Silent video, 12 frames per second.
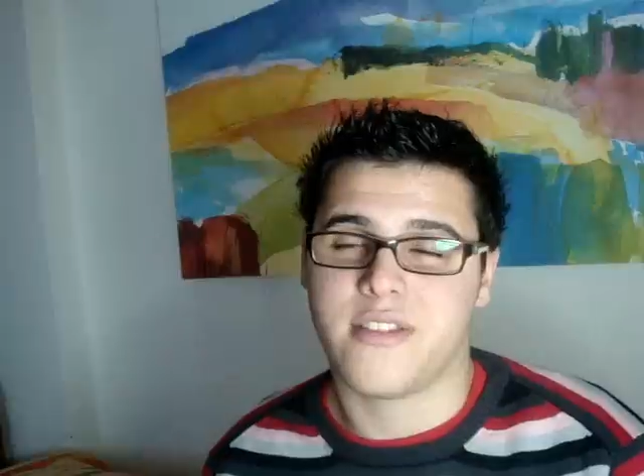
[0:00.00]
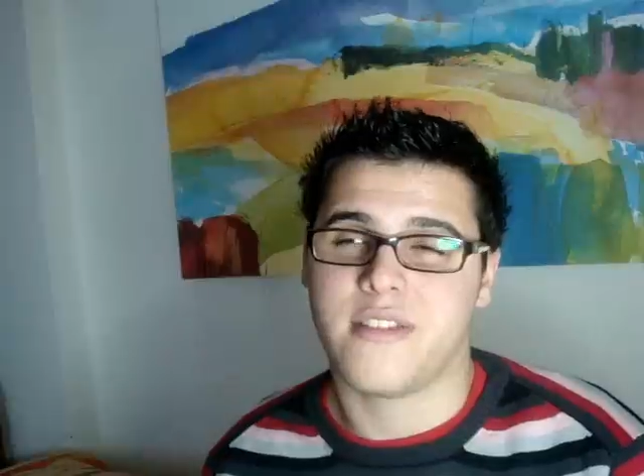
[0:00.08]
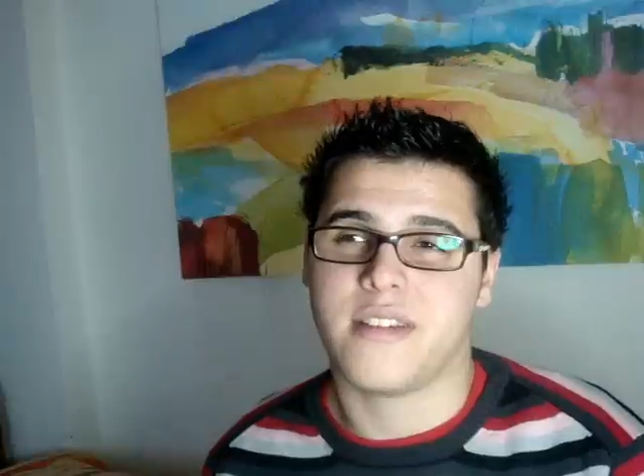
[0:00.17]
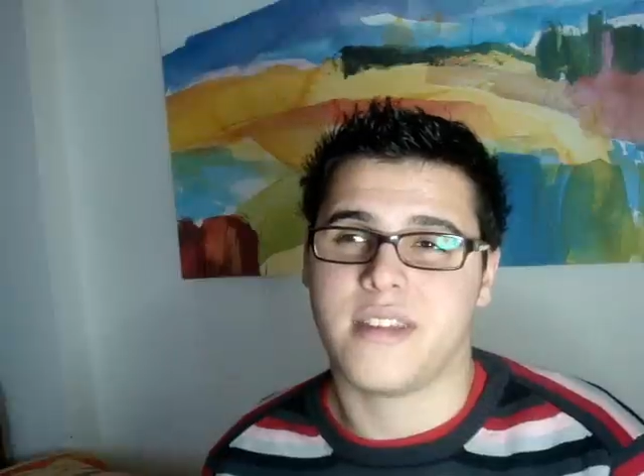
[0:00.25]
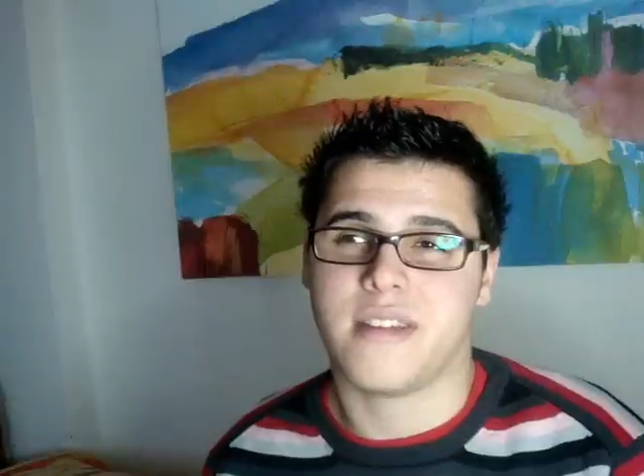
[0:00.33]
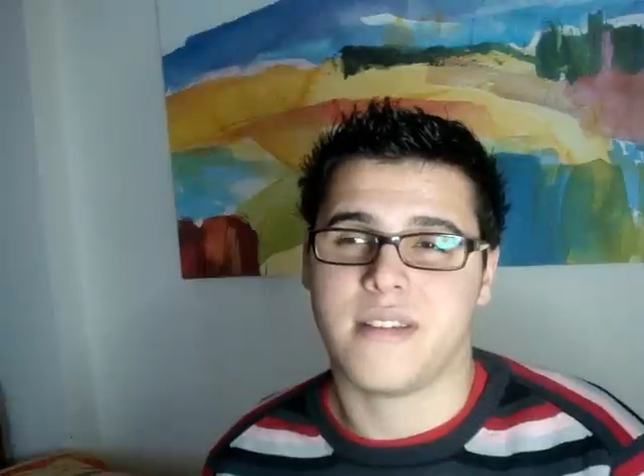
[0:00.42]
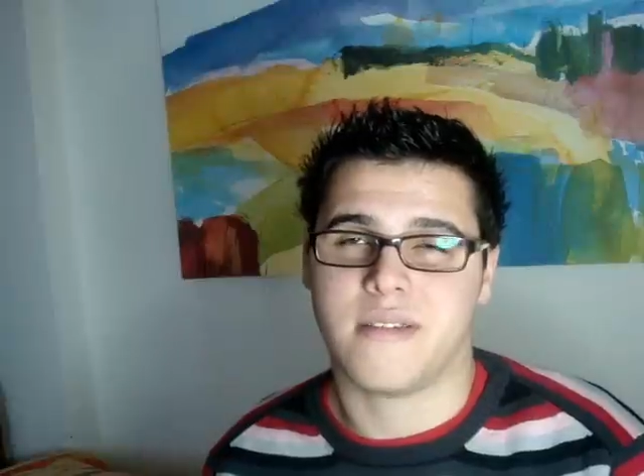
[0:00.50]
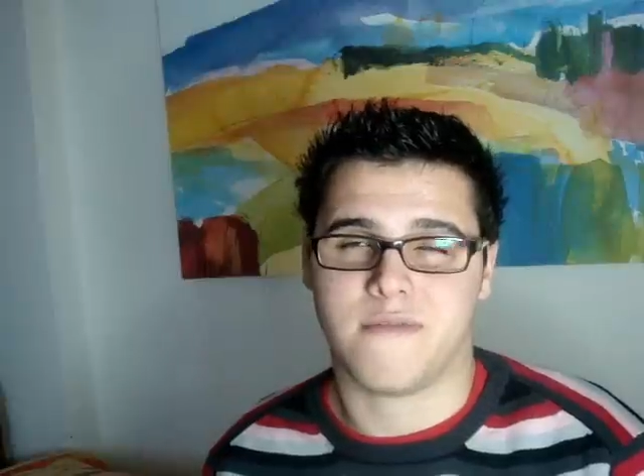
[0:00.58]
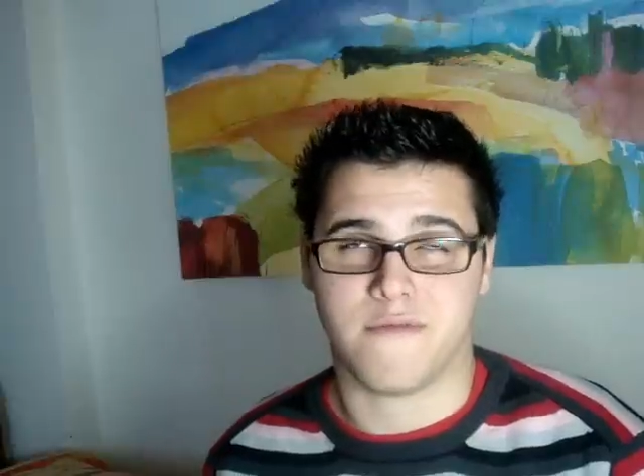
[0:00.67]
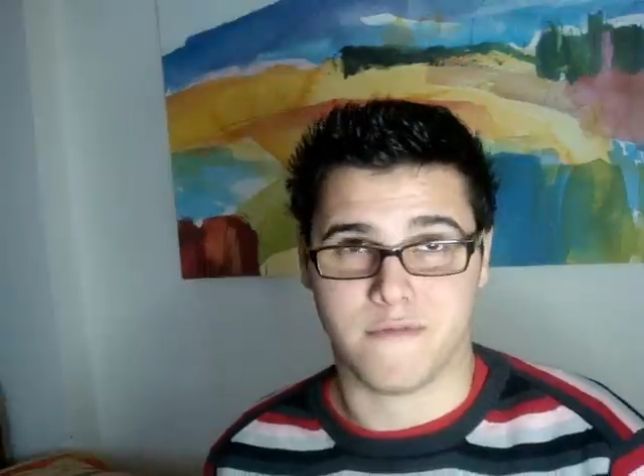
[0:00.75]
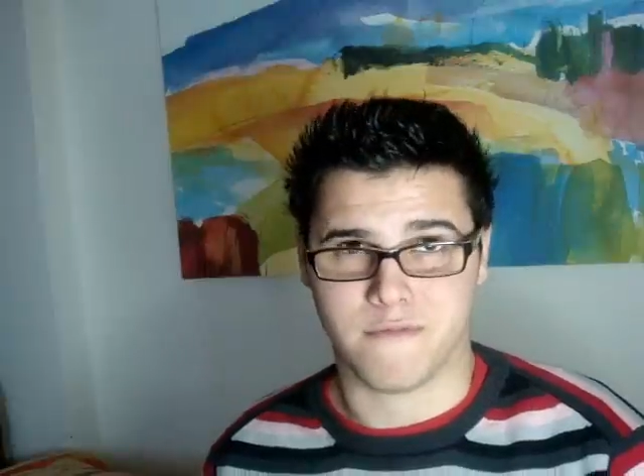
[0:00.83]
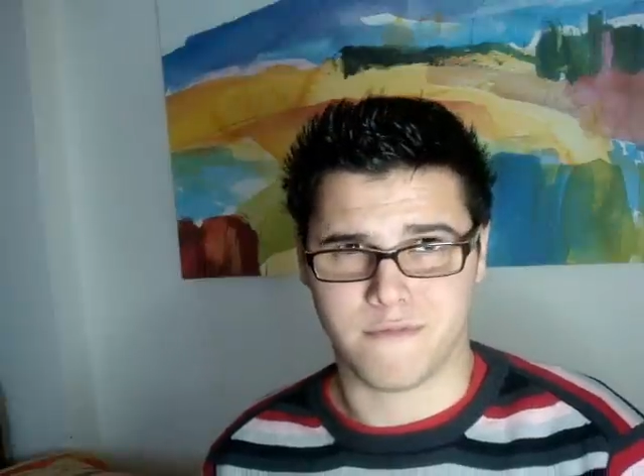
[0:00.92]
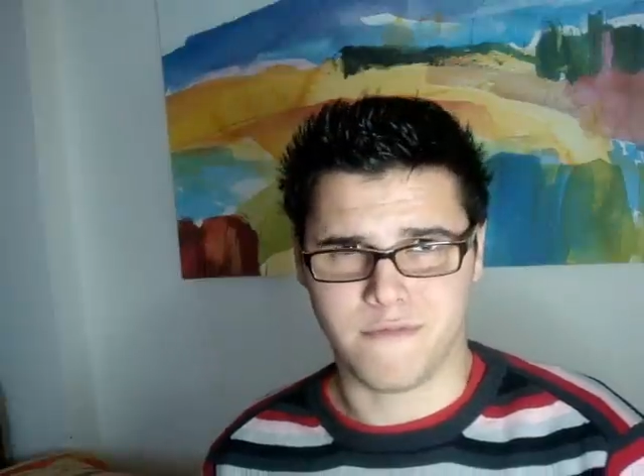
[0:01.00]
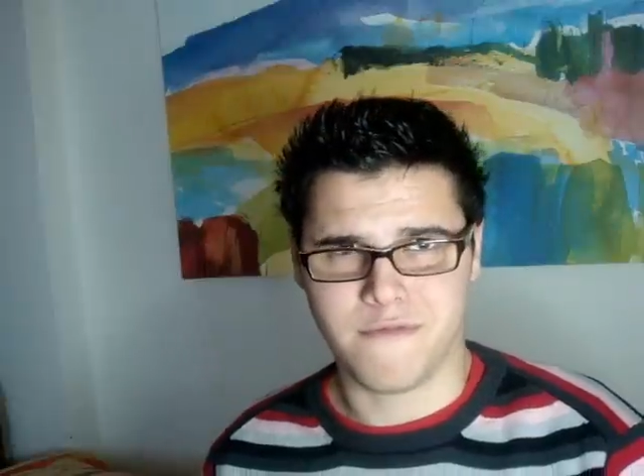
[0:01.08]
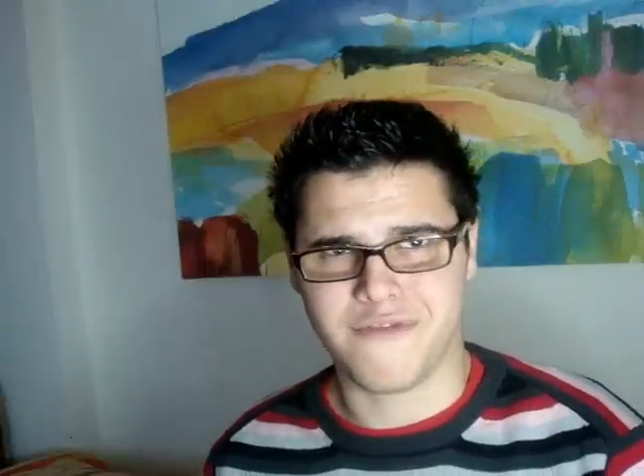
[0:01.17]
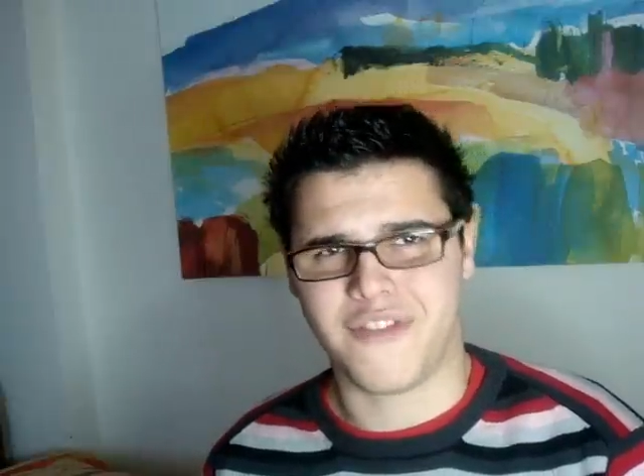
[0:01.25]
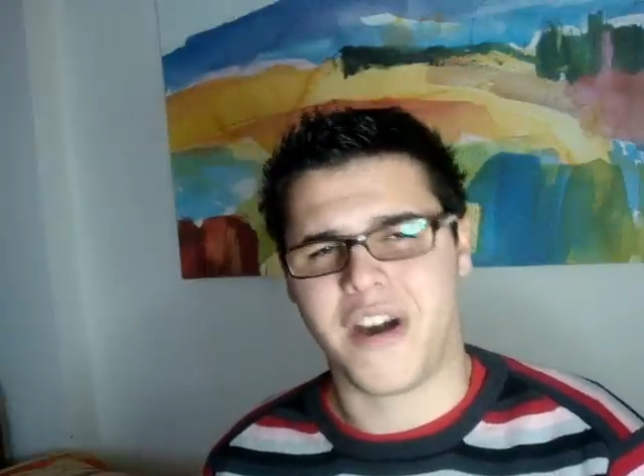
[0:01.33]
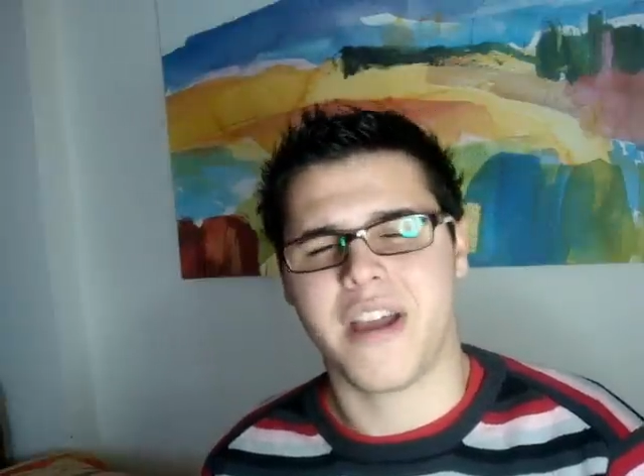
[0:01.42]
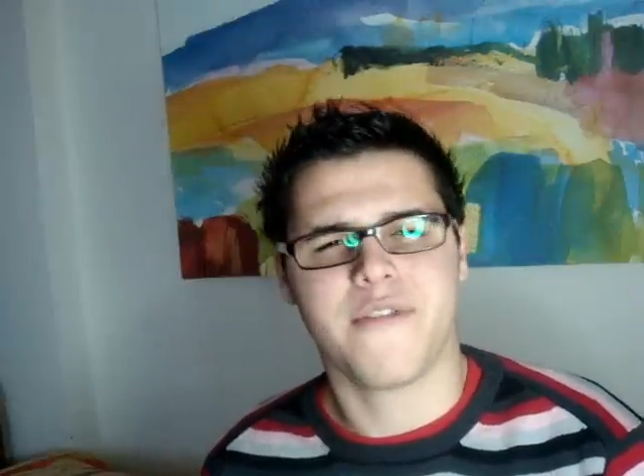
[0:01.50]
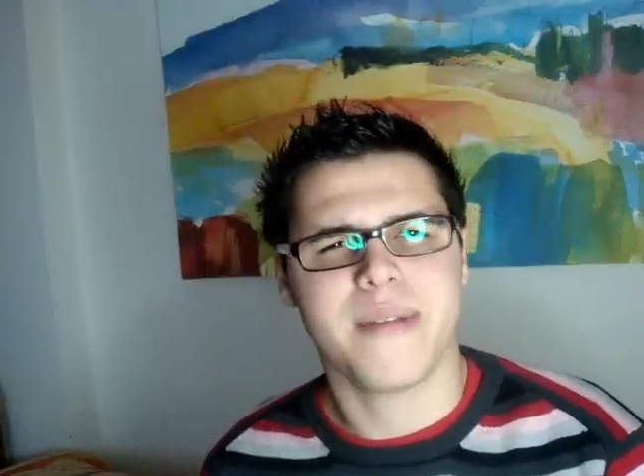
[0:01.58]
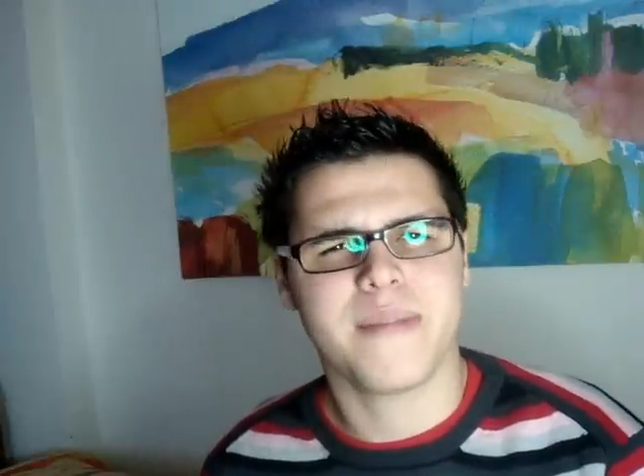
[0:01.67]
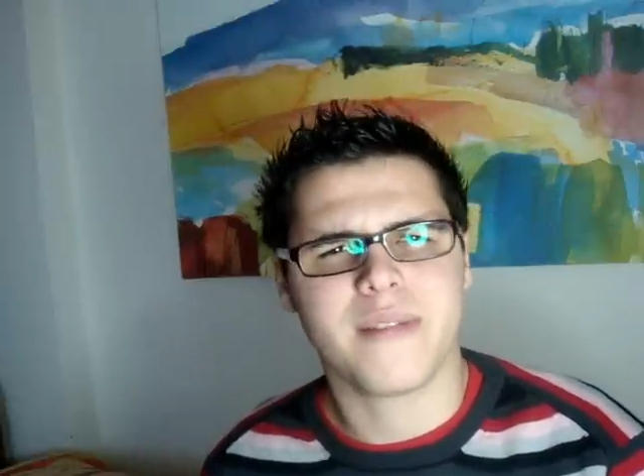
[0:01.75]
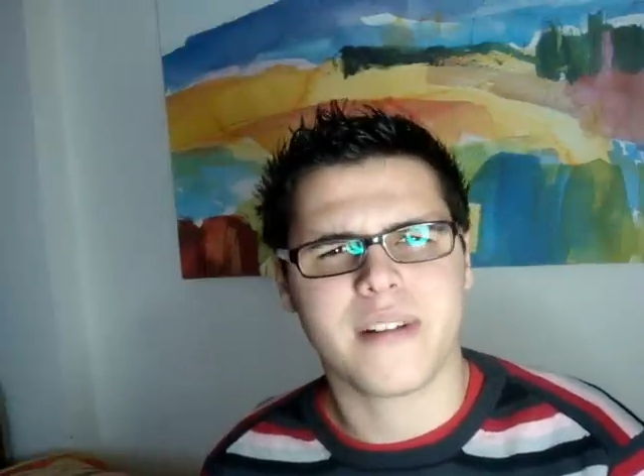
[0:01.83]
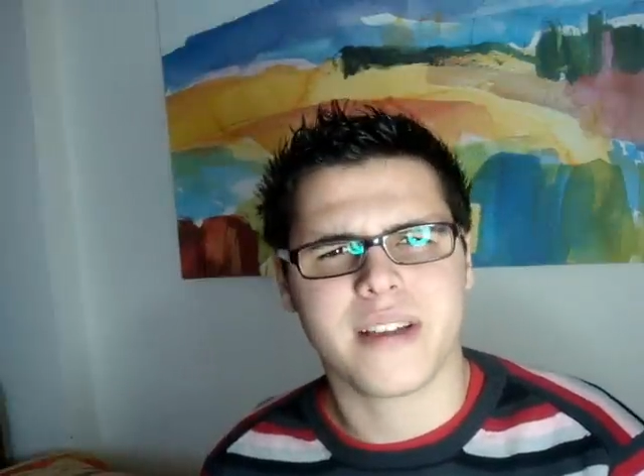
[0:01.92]
35
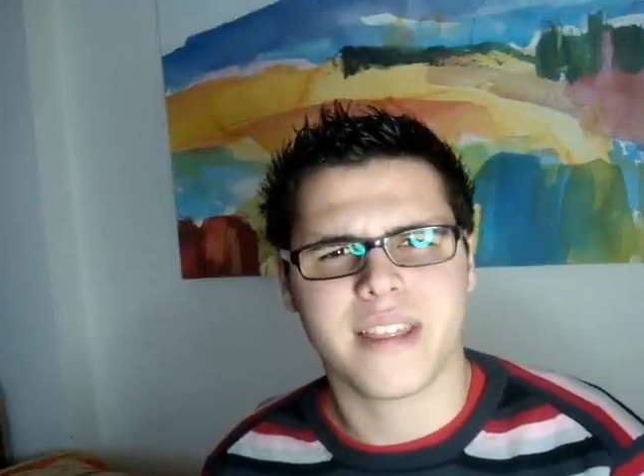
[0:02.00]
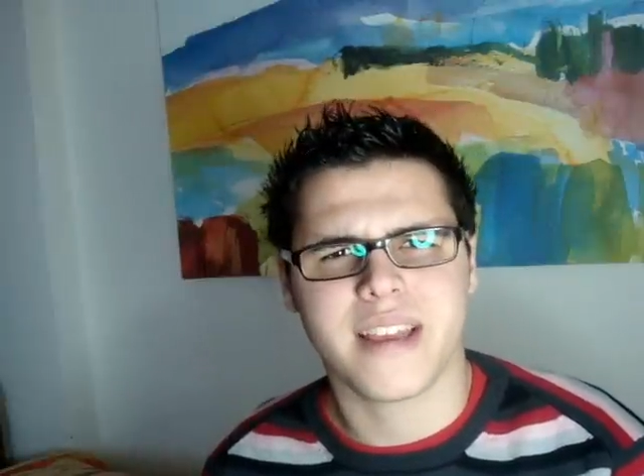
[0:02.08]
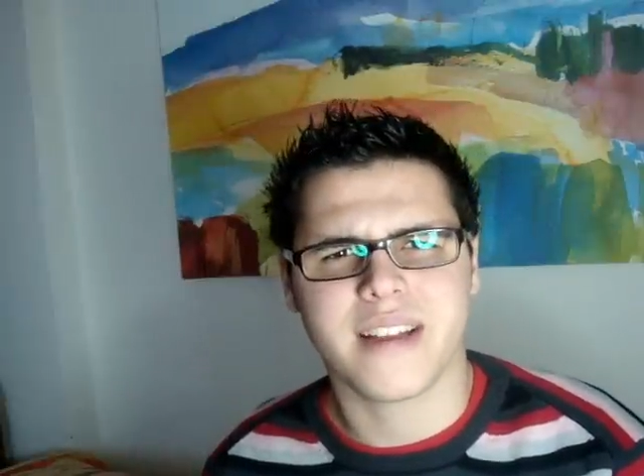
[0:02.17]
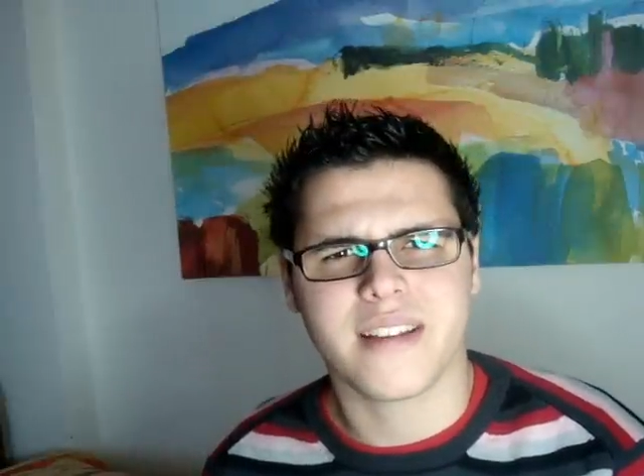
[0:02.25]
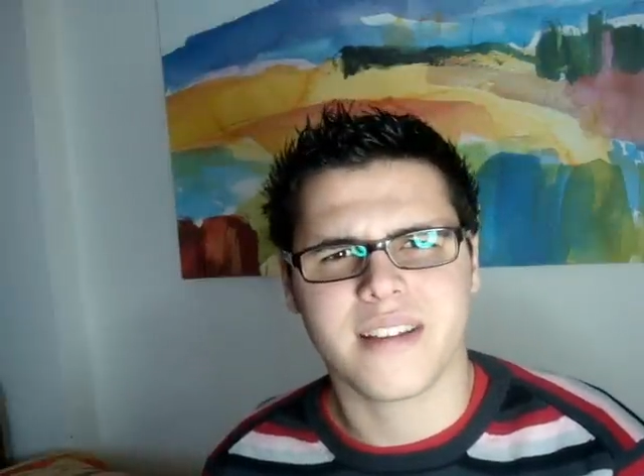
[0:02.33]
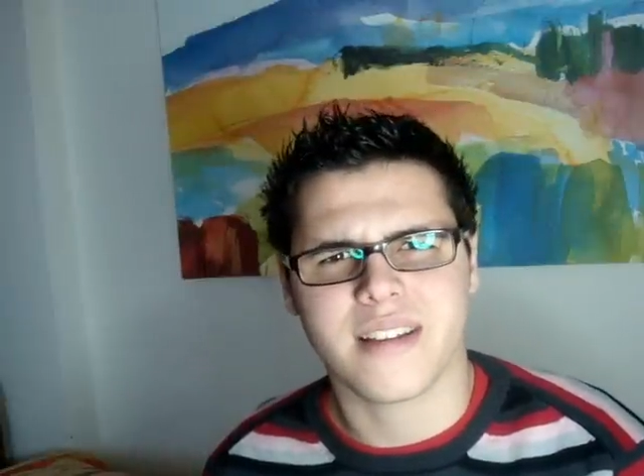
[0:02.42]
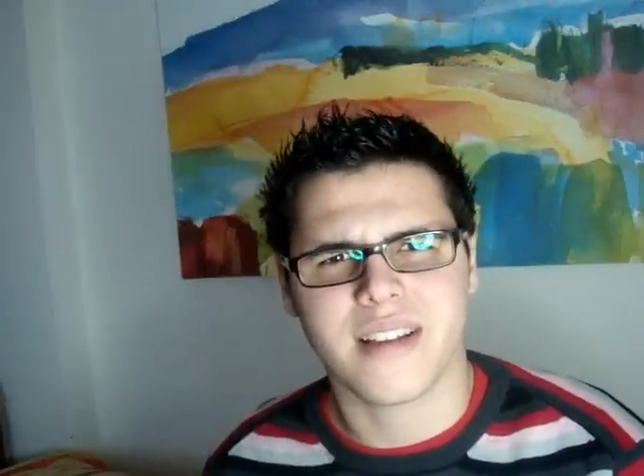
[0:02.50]
people, I think,